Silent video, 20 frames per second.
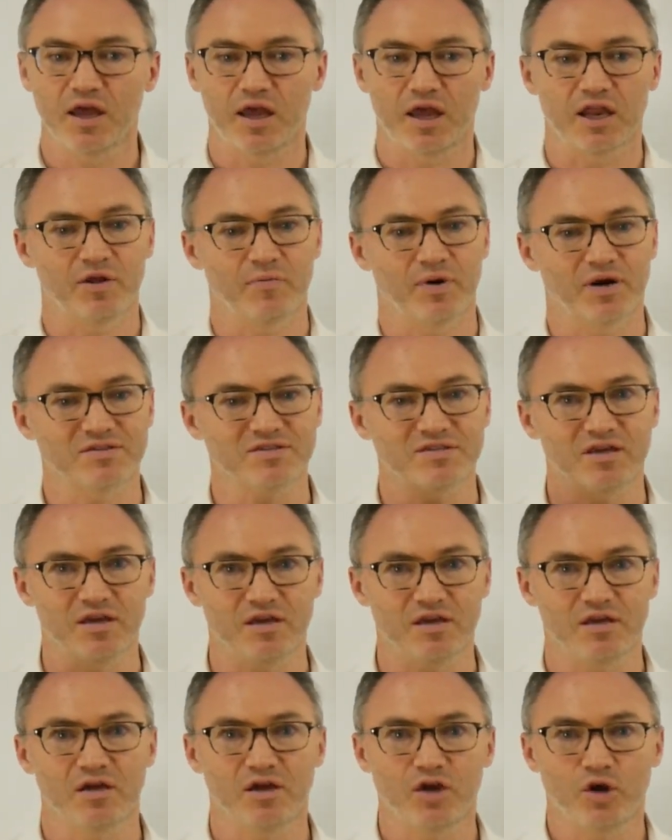And you might
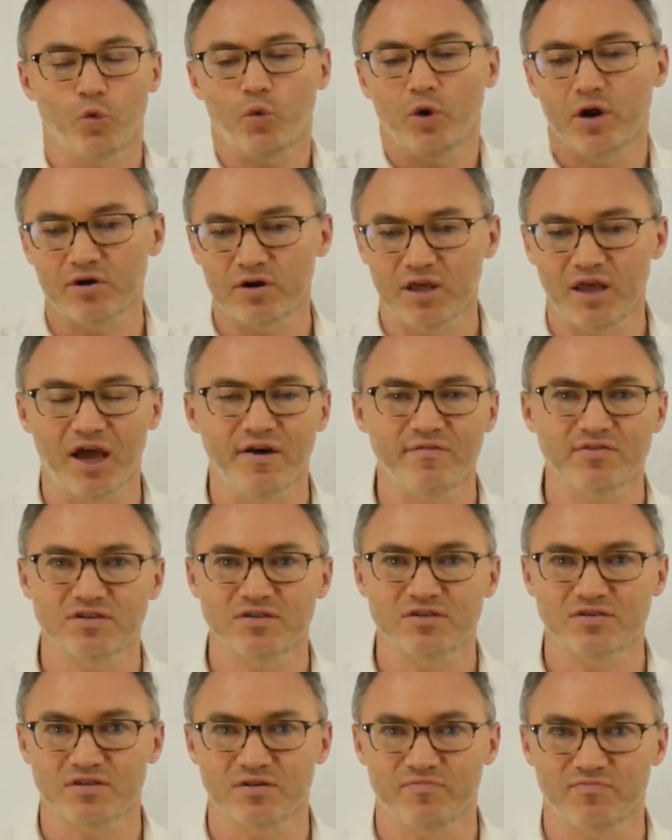say, we already have a
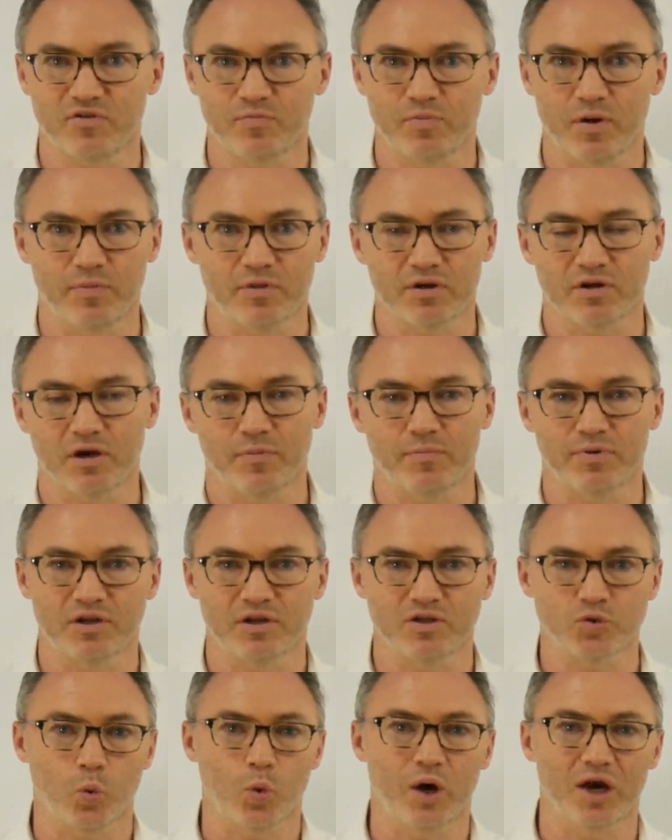system for public
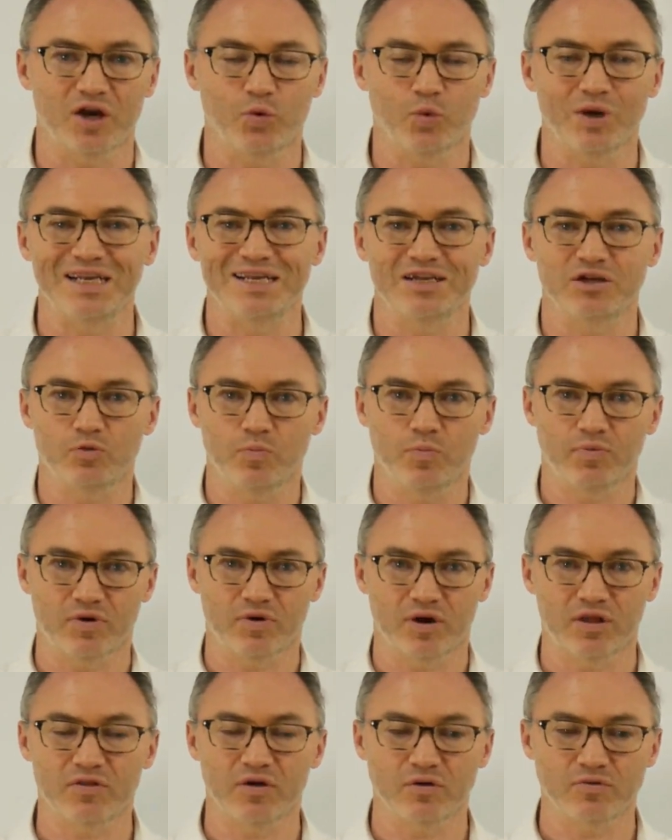companies. Why do we need to
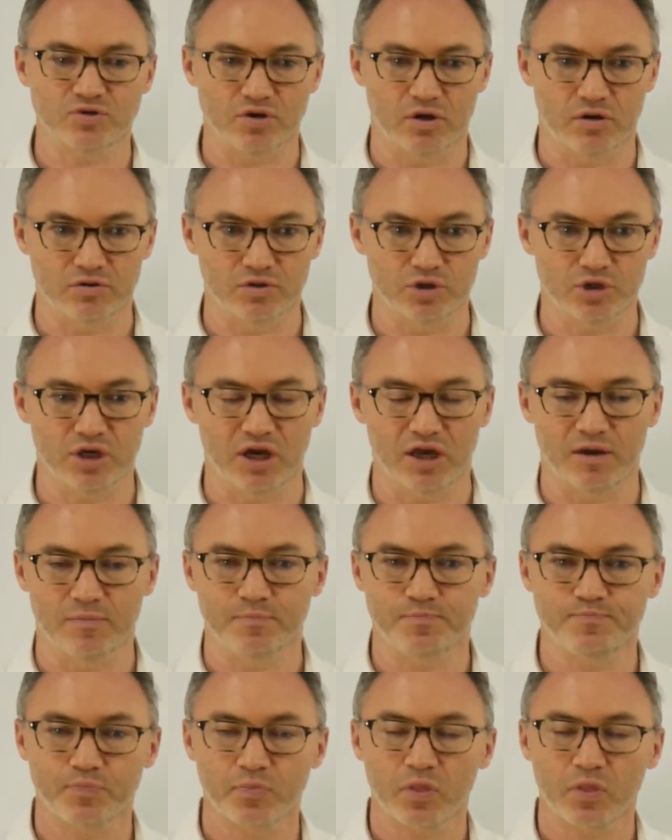bring those on chain?